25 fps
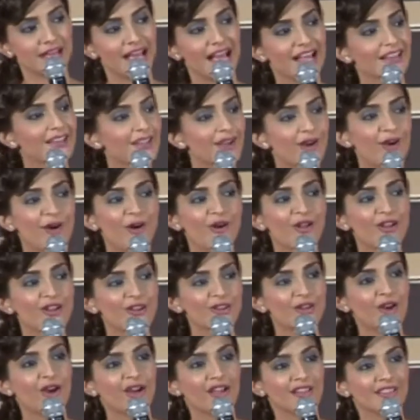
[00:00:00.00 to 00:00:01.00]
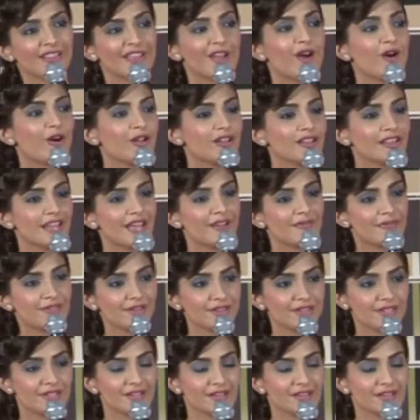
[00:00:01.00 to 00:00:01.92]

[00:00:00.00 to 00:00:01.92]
And they're all there for